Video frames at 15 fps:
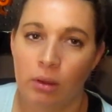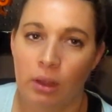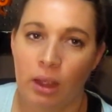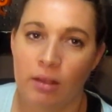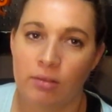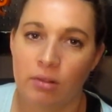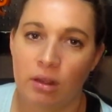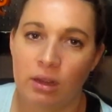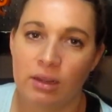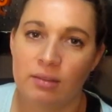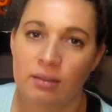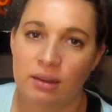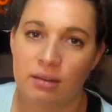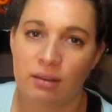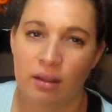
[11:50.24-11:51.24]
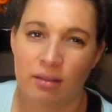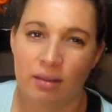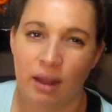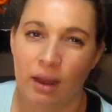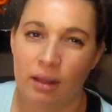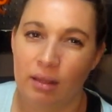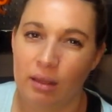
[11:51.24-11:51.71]
as long as he does
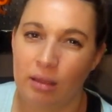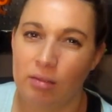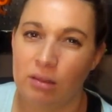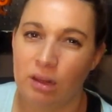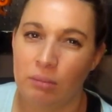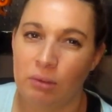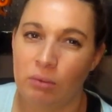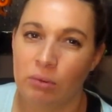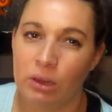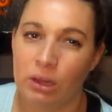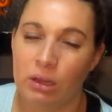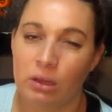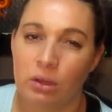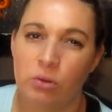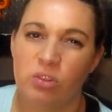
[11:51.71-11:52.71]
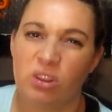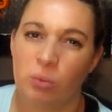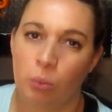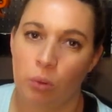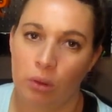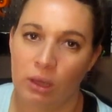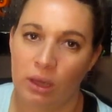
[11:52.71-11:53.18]
that, I think he's going to be really close,
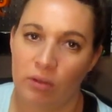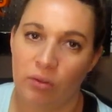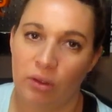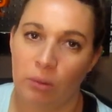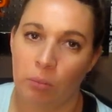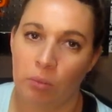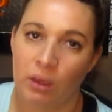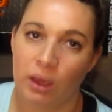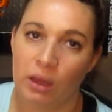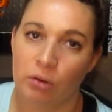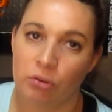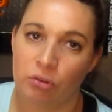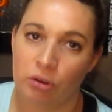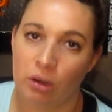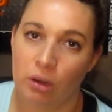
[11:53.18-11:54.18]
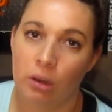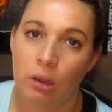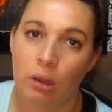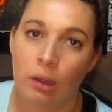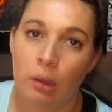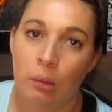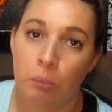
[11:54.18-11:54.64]
and we'll give him the extra
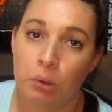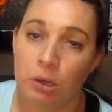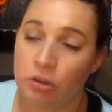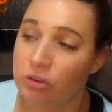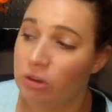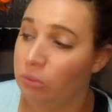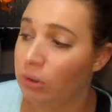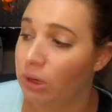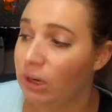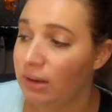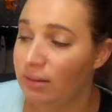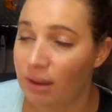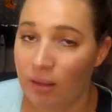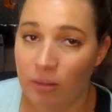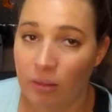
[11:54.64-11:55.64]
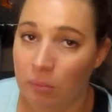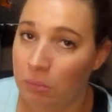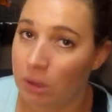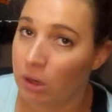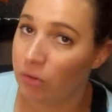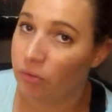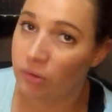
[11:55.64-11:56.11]
push. And we're going to tell them,
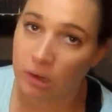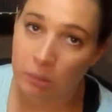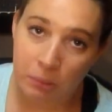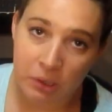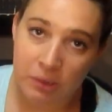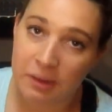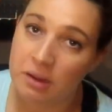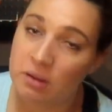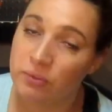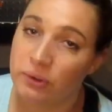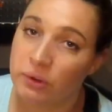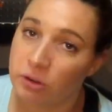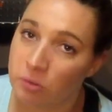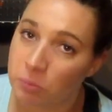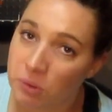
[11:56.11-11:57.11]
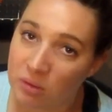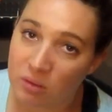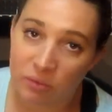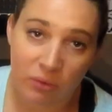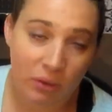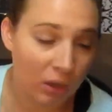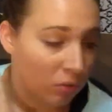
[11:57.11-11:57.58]
you know, for your birthdays, for Christmas,
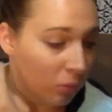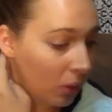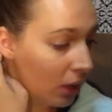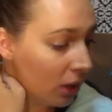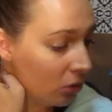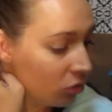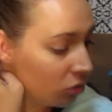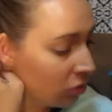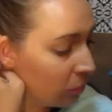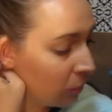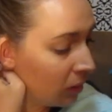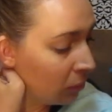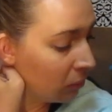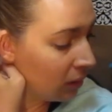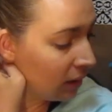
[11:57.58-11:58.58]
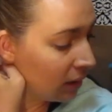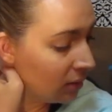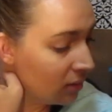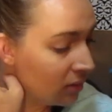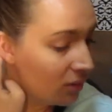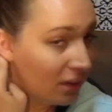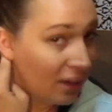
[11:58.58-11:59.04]
if you guys want extra spending money at
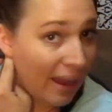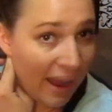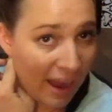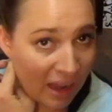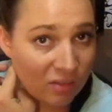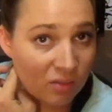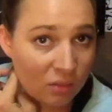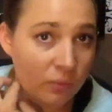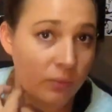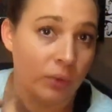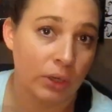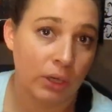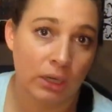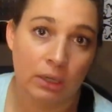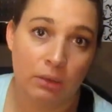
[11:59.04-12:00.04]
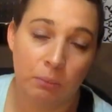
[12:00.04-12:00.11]
Disney, ask for it,